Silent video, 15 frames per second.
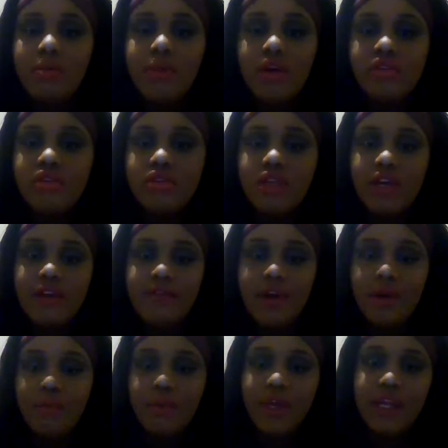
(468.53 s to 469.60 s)
I'm also trying to
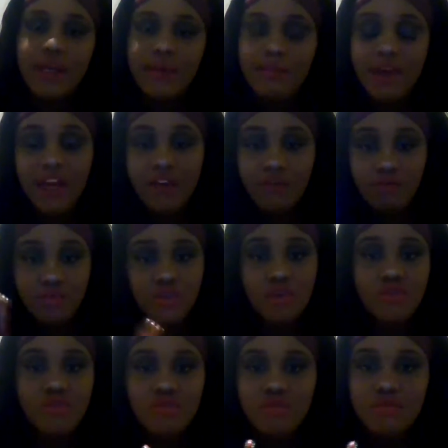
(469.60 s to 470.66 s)
find a way to get paid from
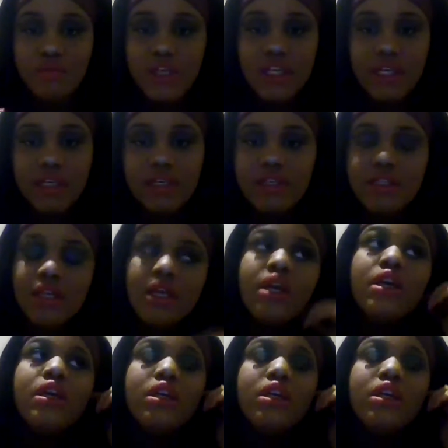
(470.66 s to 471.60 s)
social medias.